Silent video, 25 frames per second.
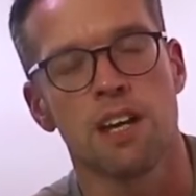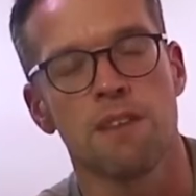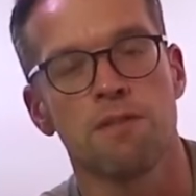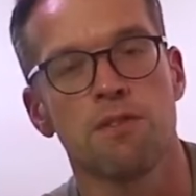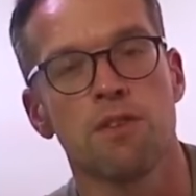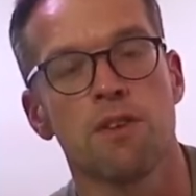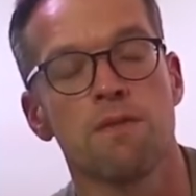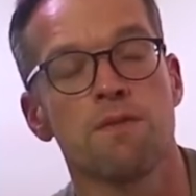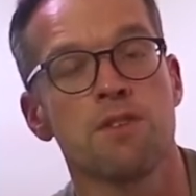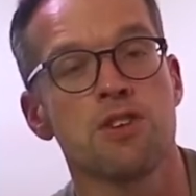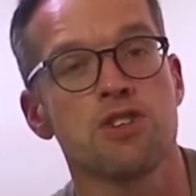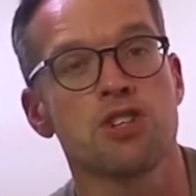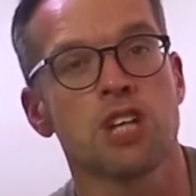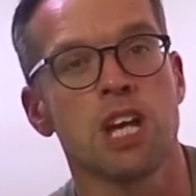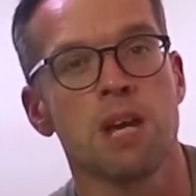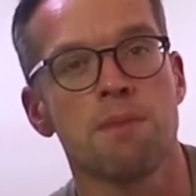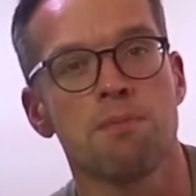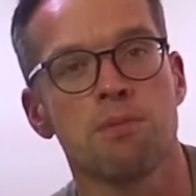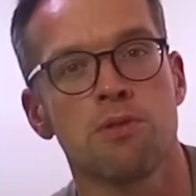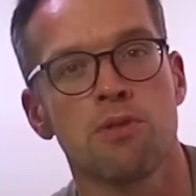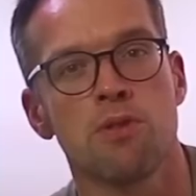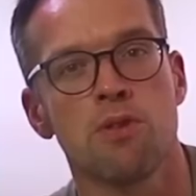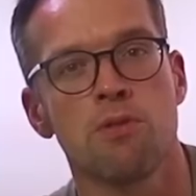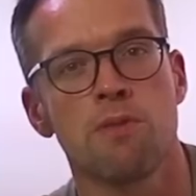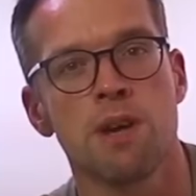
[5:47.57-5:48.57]
If you're a fish
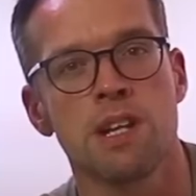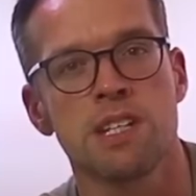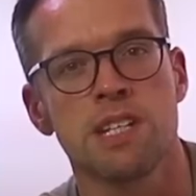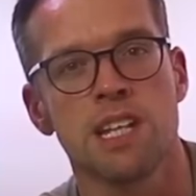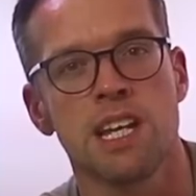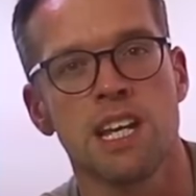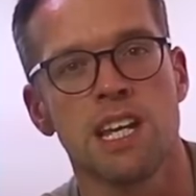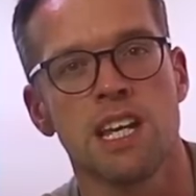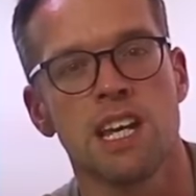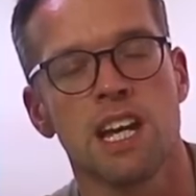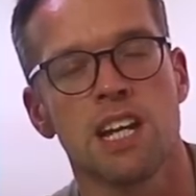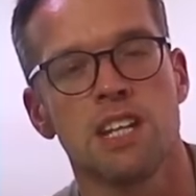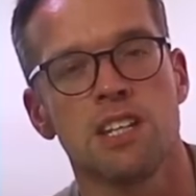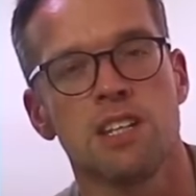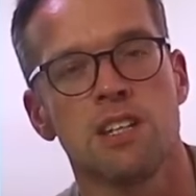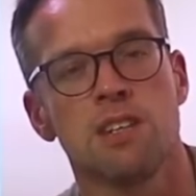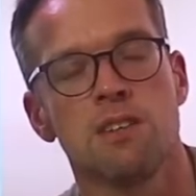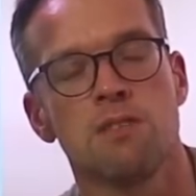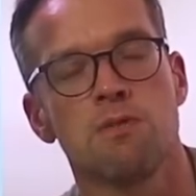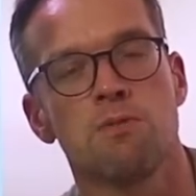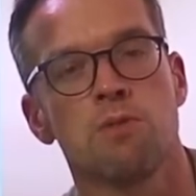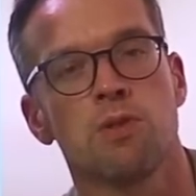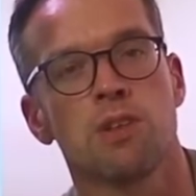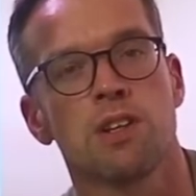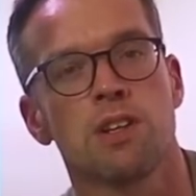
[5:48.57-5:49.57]
keeper already and
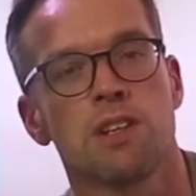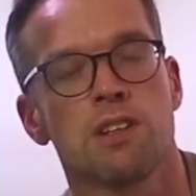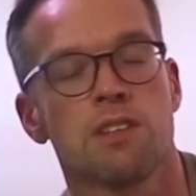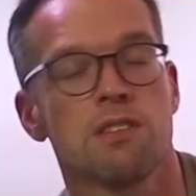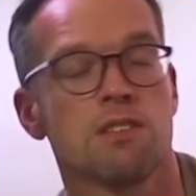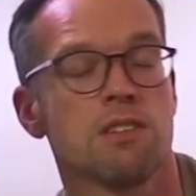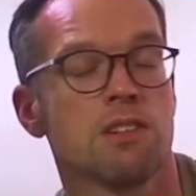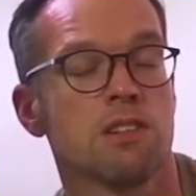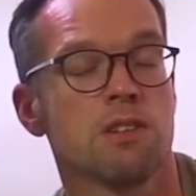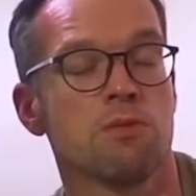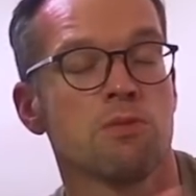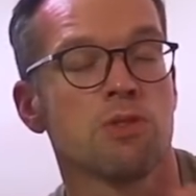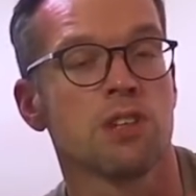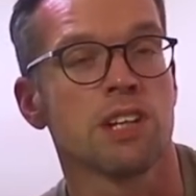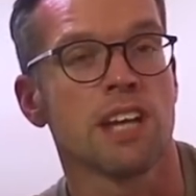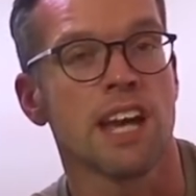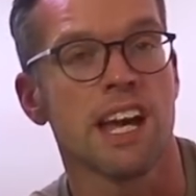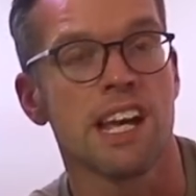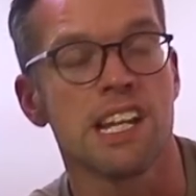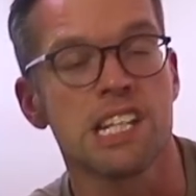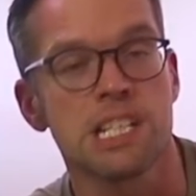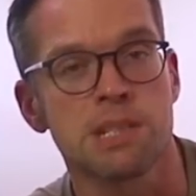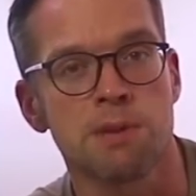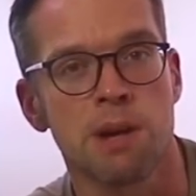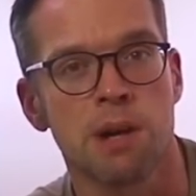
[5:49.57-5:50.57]
you want to
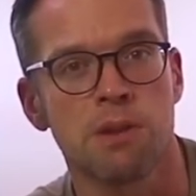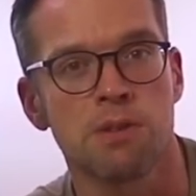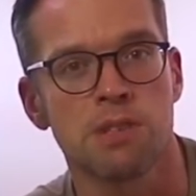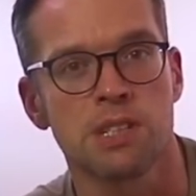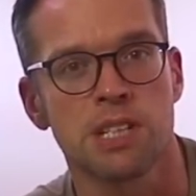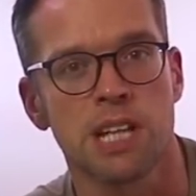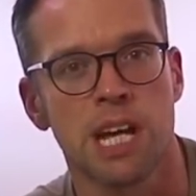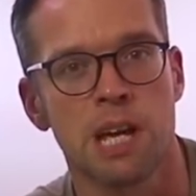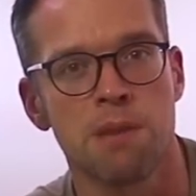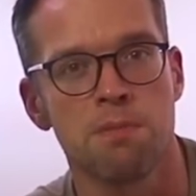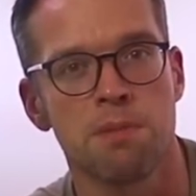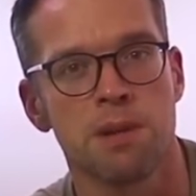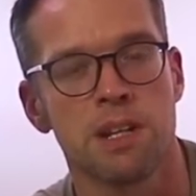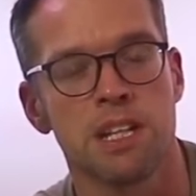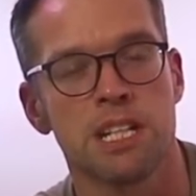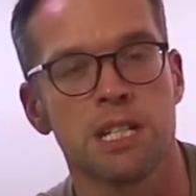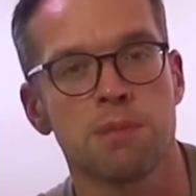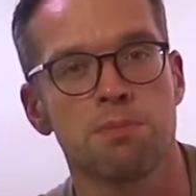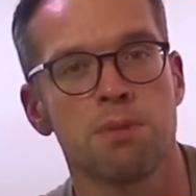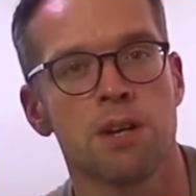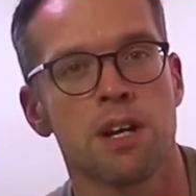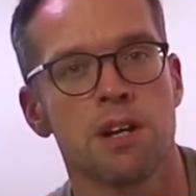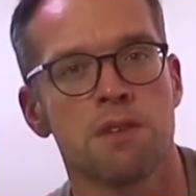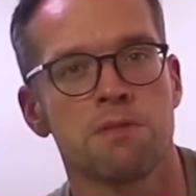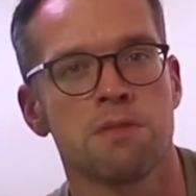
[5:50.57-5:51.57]
get into aquascaping, it's
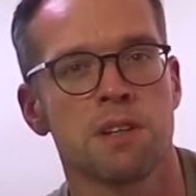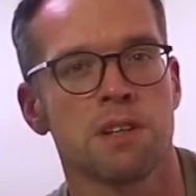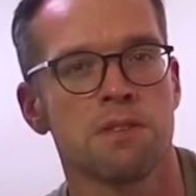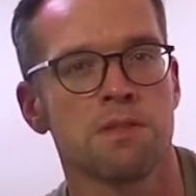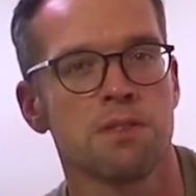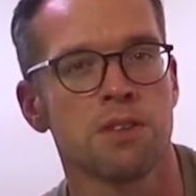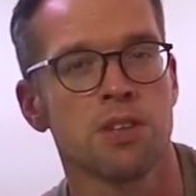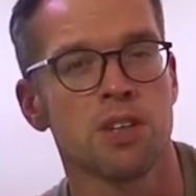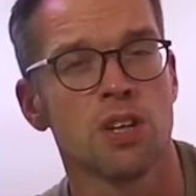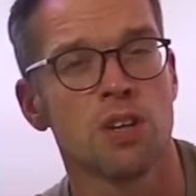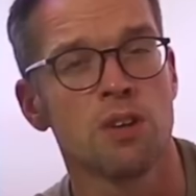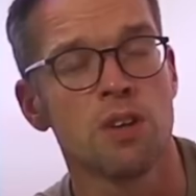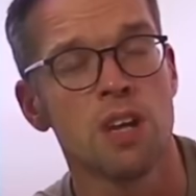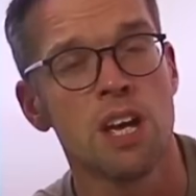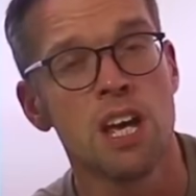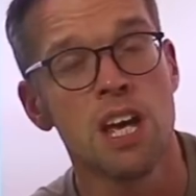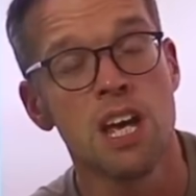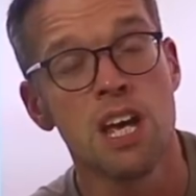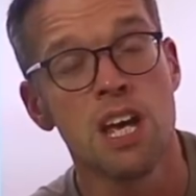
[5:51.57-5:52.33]
perfect for you.